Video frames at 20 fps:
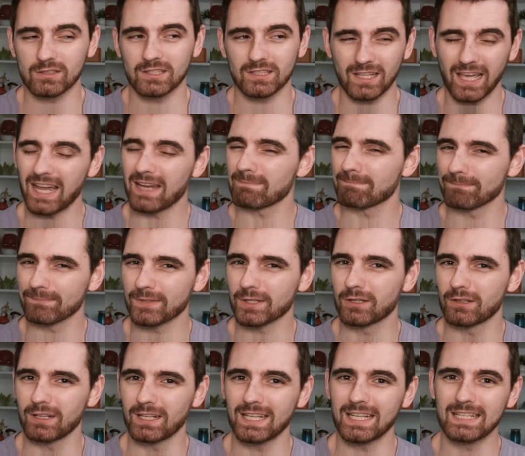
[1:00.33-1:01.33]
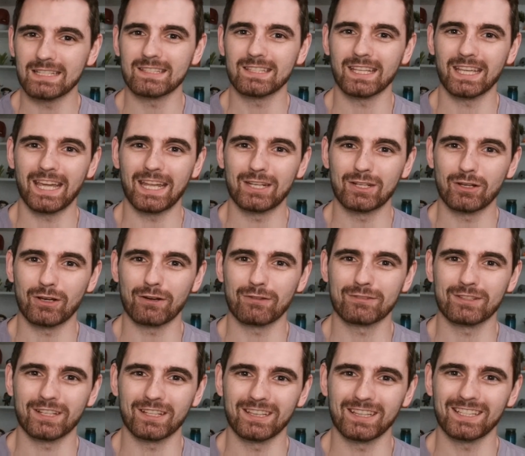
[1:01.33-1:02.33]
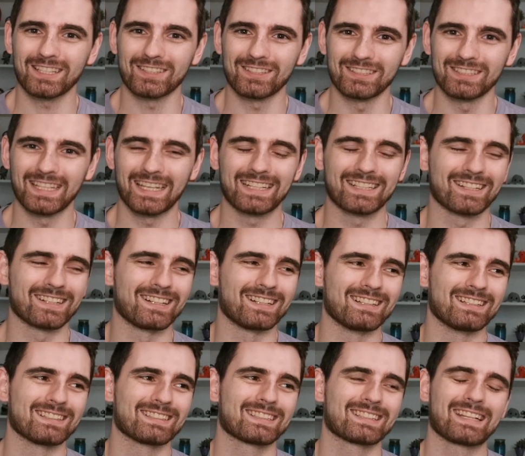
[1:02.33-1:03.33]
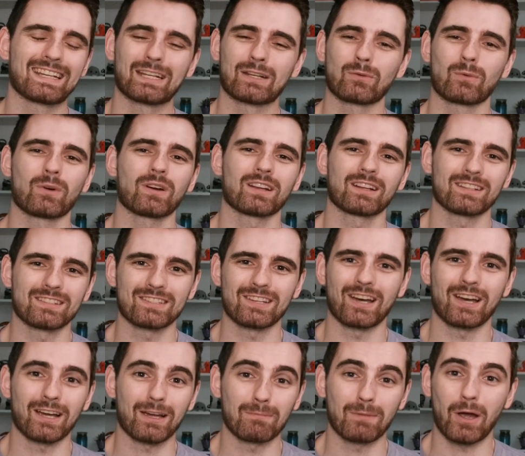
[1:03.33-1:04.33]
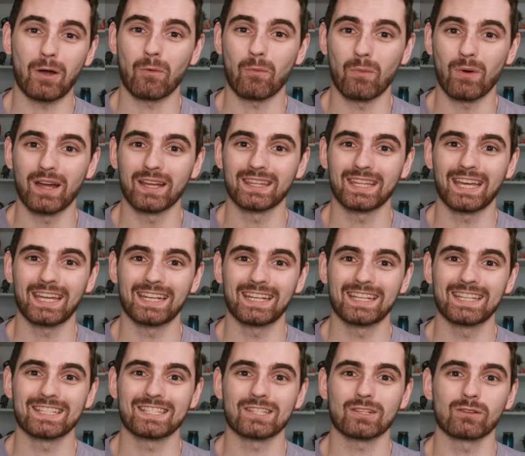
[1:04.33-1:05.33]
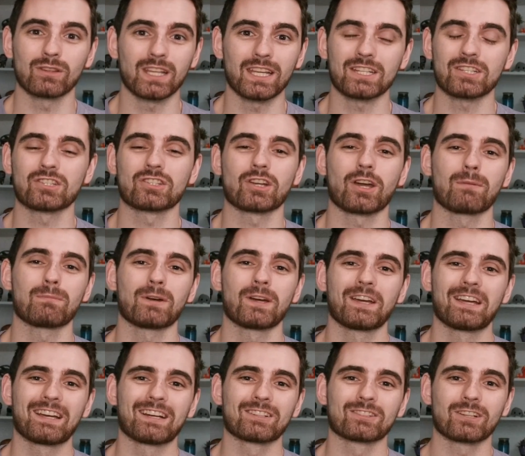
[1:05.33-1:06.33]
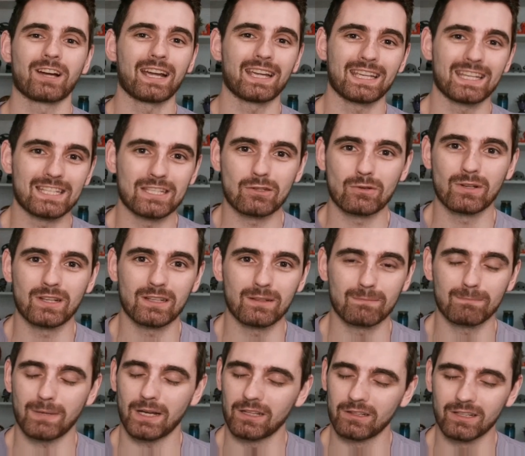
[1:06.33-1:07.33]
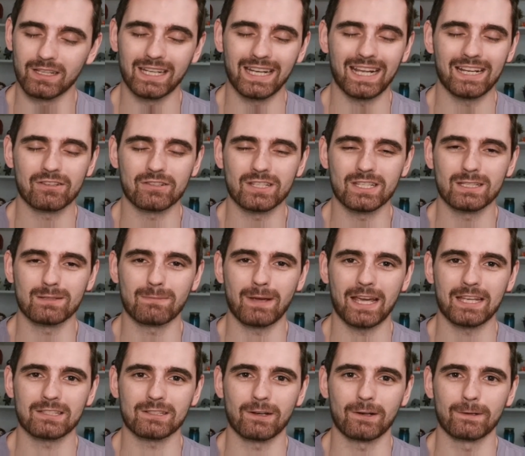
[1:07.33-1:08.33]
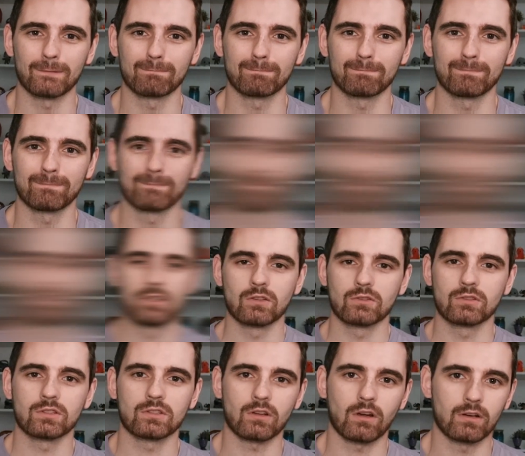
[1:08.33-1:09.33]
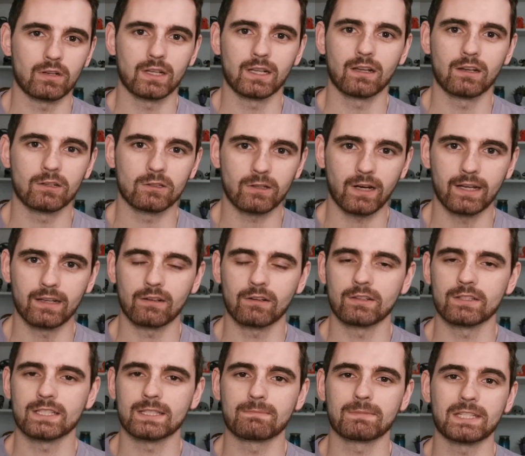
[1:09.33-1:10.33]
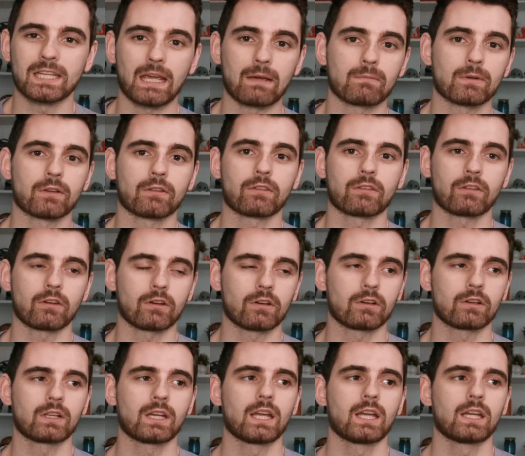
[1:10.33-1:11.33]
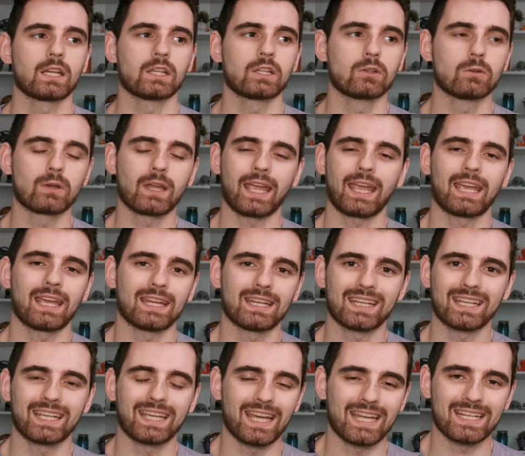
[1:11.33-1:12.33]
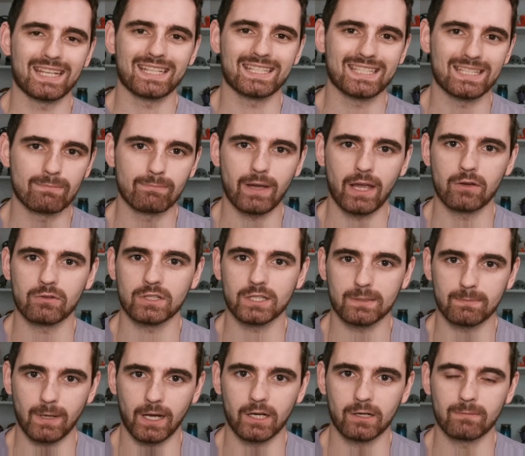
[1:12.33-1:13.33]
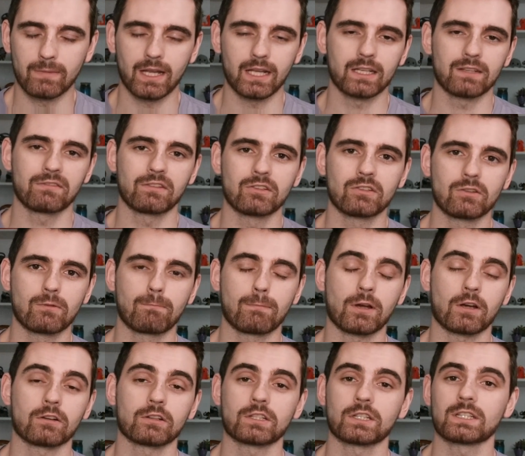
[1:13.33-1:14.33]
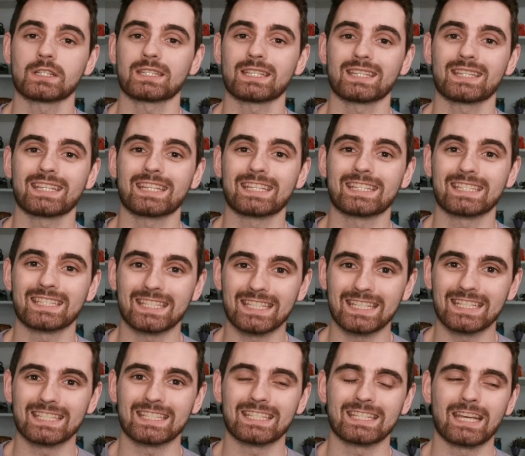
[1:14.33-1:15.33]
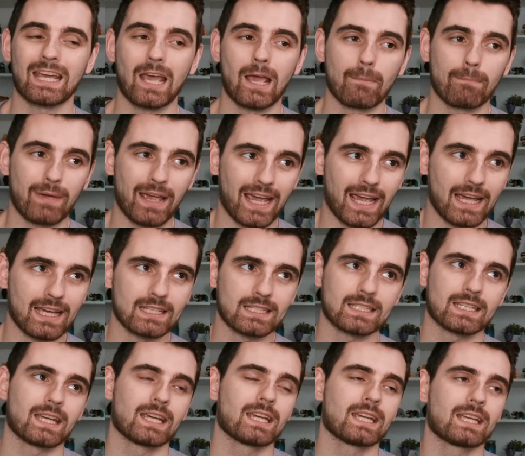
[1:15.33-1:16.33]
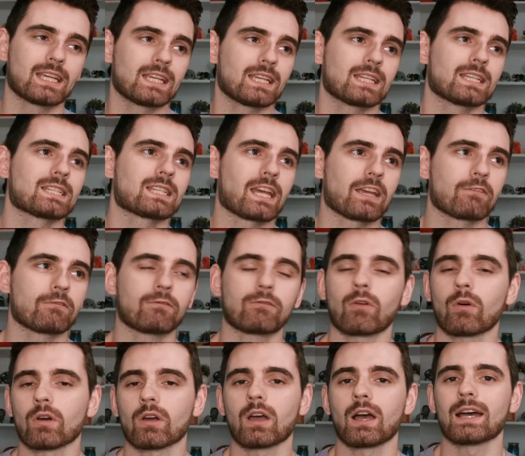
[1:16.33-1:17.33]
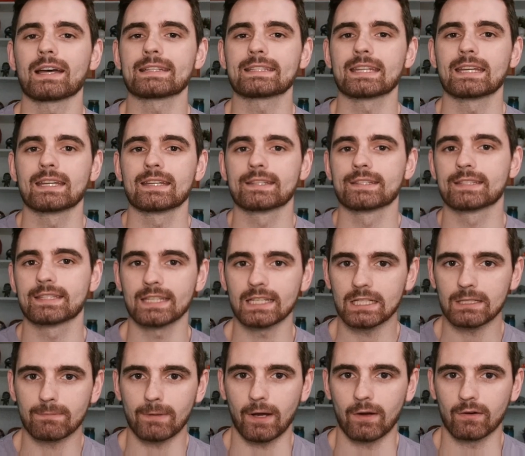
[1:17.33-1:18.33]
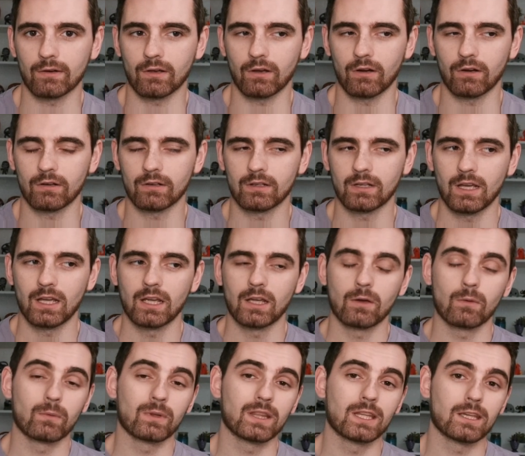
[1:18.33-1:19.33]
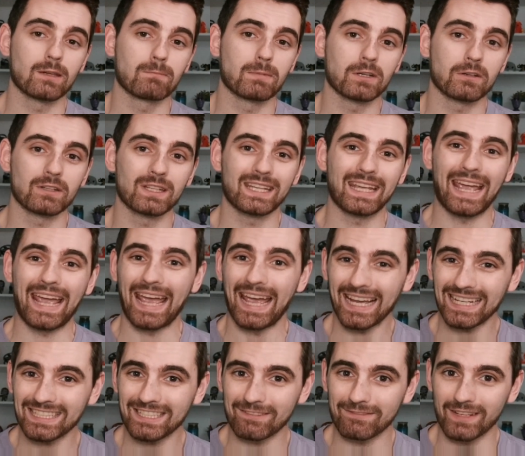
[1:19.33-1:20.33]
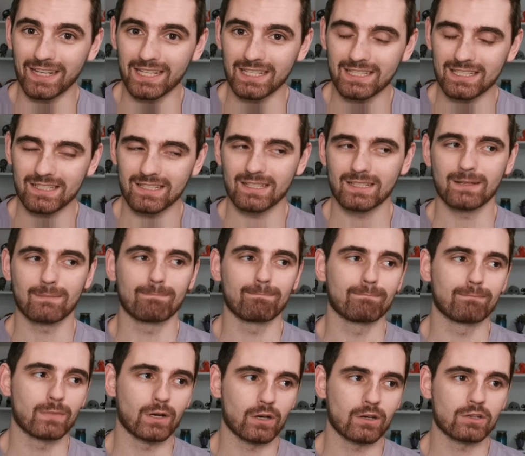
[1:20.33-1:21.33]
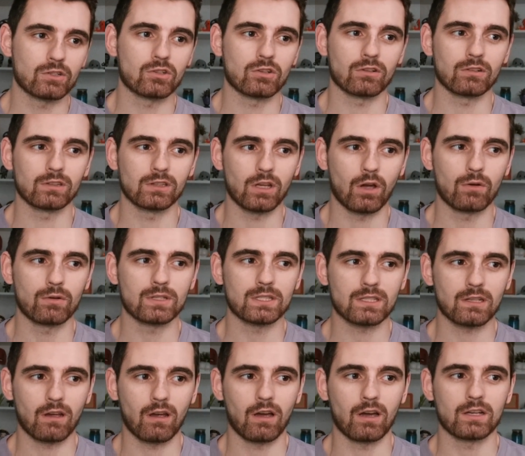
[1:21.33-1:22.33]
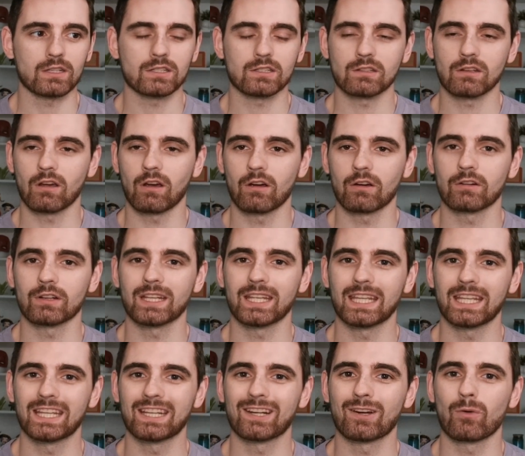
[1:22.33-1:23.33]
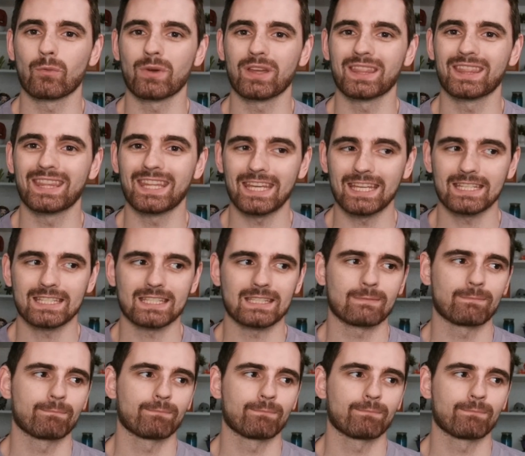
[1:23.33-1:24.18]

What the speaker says: that could easily get nerfed a little later on, and we're going to talk about why that is. So let's jump right into it by looking at our Season Pass card. So starting right on September 3rd, you can get Symbiote Spider-Man if you do purchase the Season Pass. He is a 4-cost, 6-powered card with the ability Activate. Merge your lowest cost card here with this,